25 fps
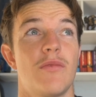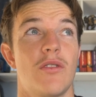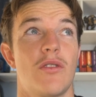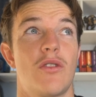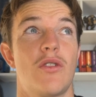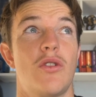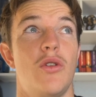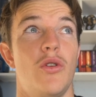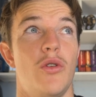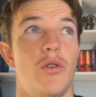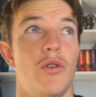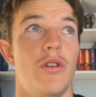
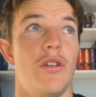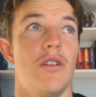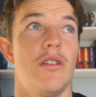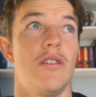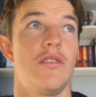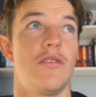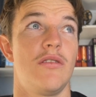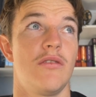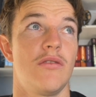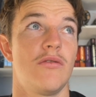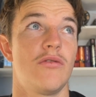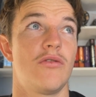
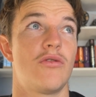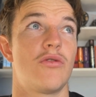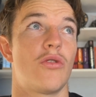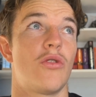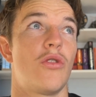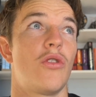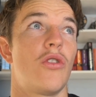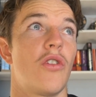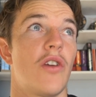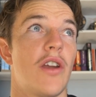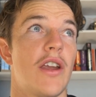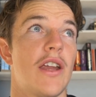could
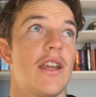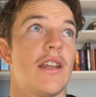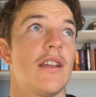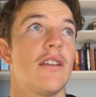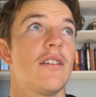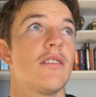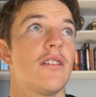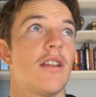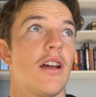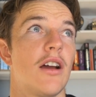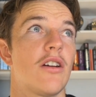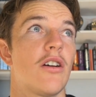draw
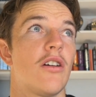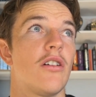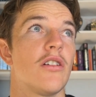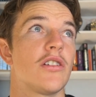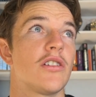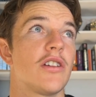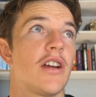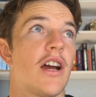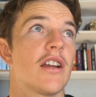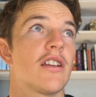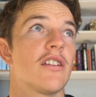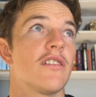in a
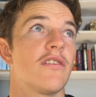contract